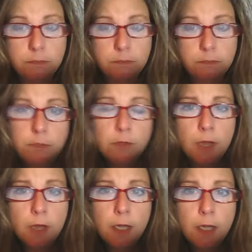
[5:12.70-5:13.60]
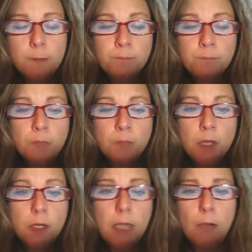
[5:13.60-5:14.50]
Alright?
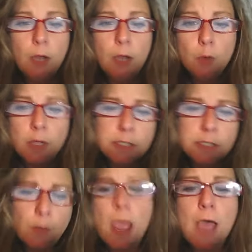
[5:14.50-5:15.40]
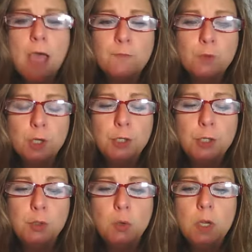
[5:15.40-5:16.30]
Now I also have for
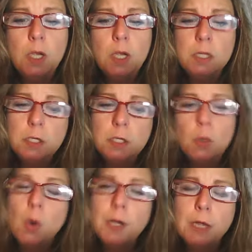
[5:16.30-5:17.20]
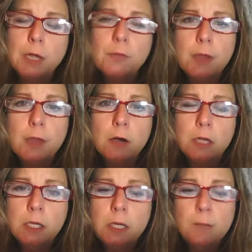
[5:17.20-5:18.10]
you a little audio there in
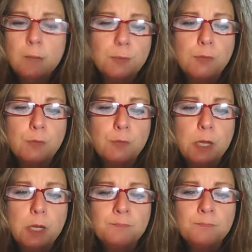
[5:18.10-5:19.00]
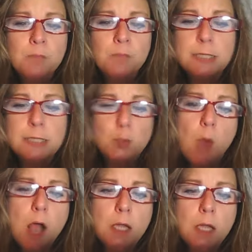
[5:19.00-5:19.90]
number 3, as
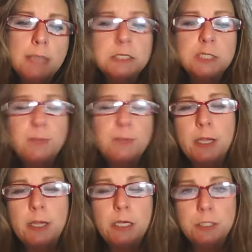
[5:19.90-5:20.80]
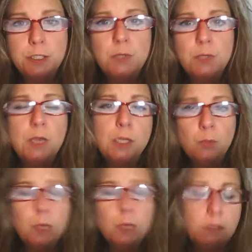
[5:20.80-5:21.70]
well as explaining to you that
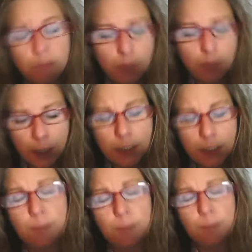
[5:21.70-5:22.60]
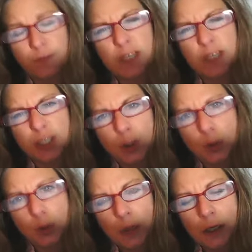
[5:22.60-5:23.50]
we kind of need a professional
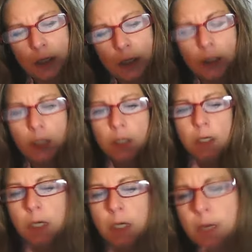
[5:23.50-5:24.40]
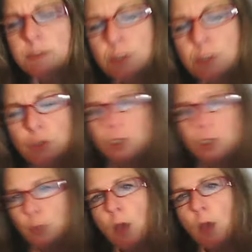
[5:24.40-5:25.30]
greeting. So you're going to
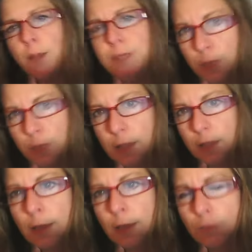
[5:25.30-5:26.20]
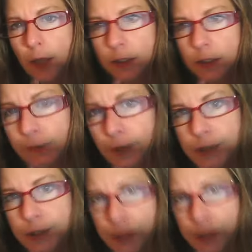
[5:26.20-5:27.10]
want to be doing that relatively
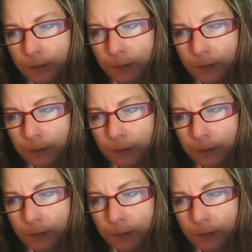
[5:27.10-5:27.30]
soon.